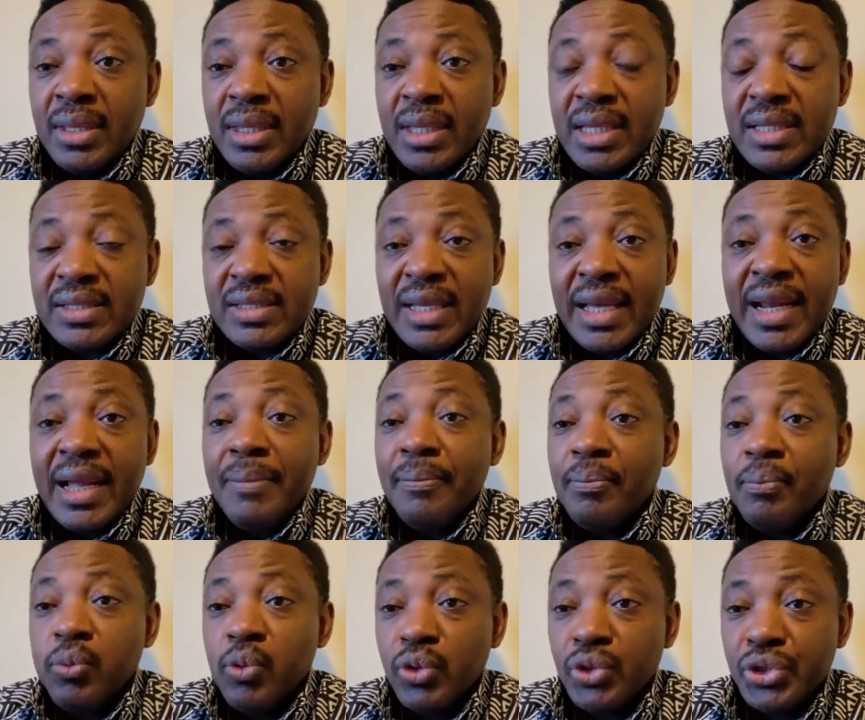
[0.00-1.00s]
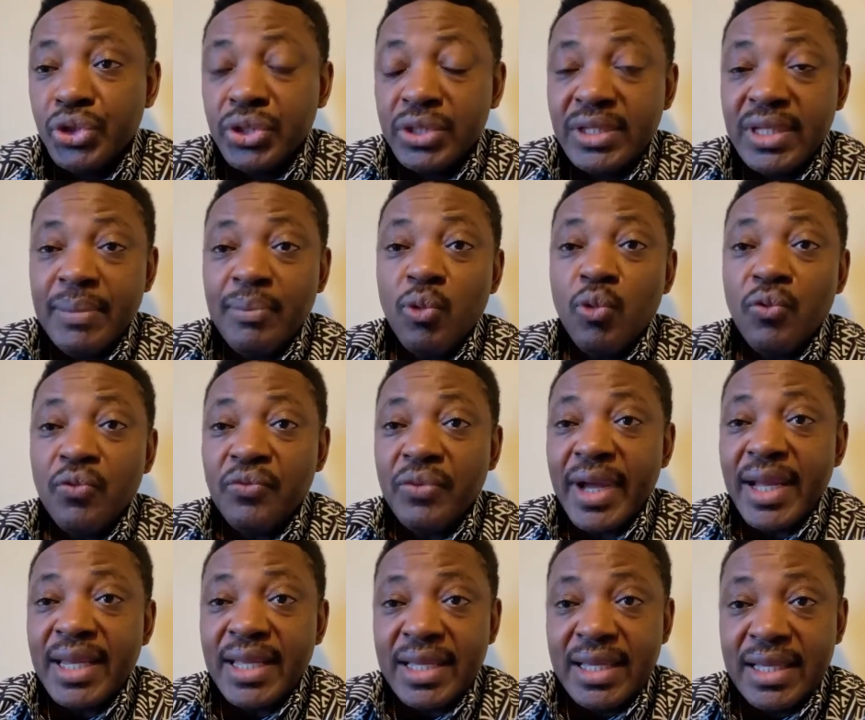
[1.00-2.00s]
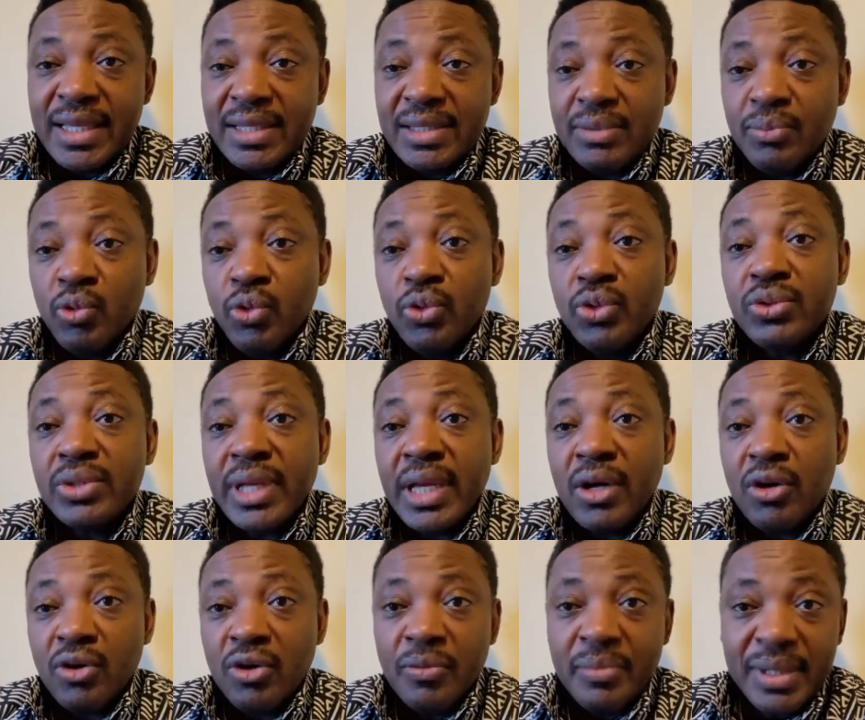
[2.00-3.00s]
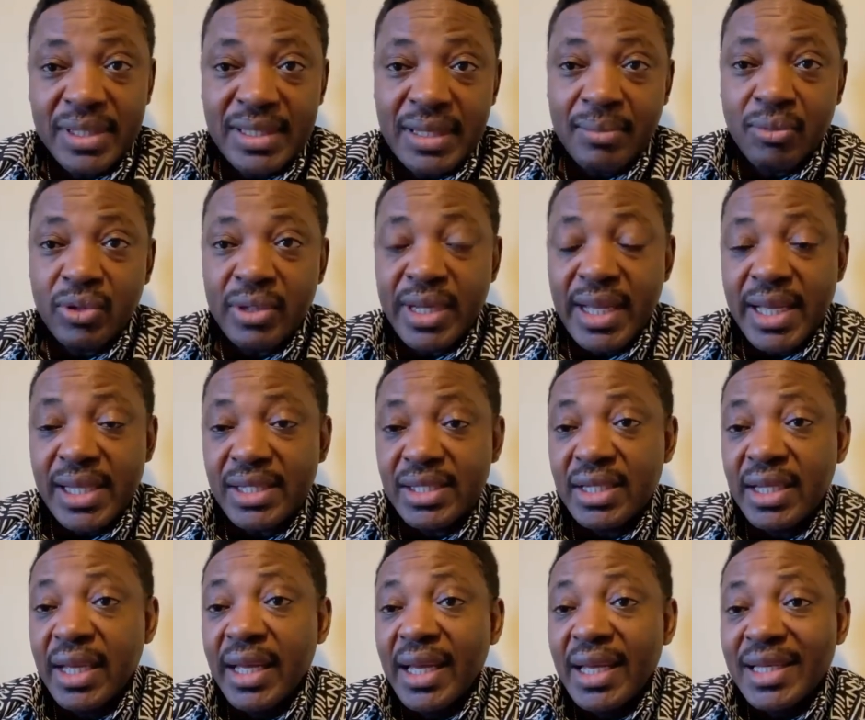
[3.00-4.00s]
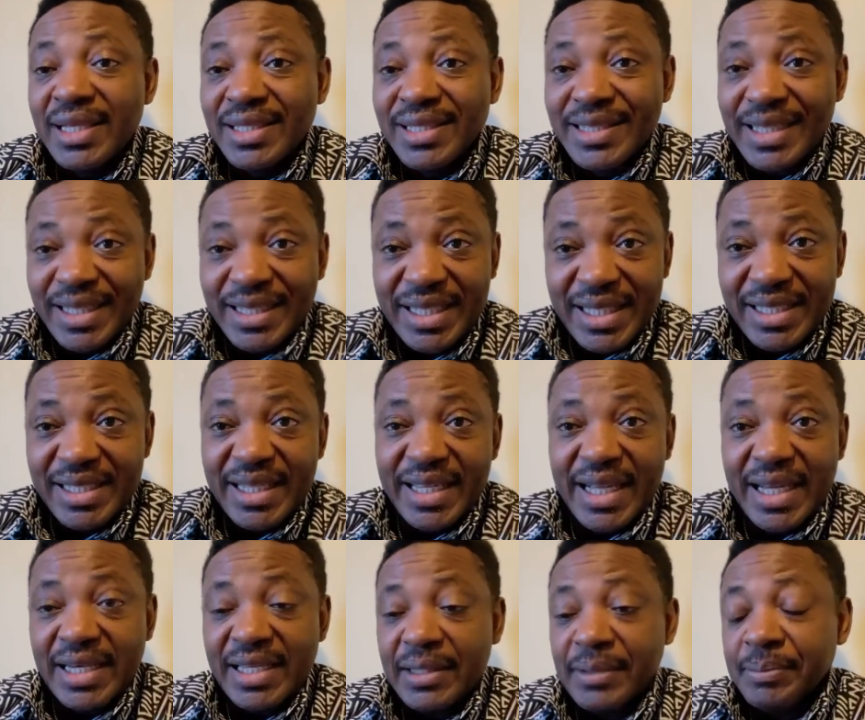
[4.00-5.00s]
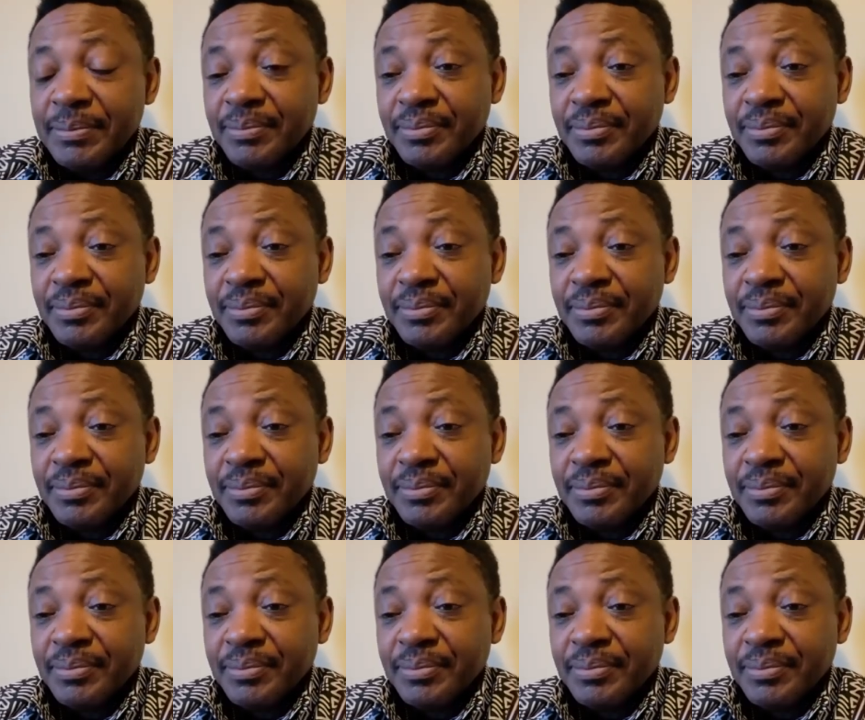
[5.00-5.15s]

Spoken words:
Yes, and I'm push say we will fight against, we use economic sabotage strategically,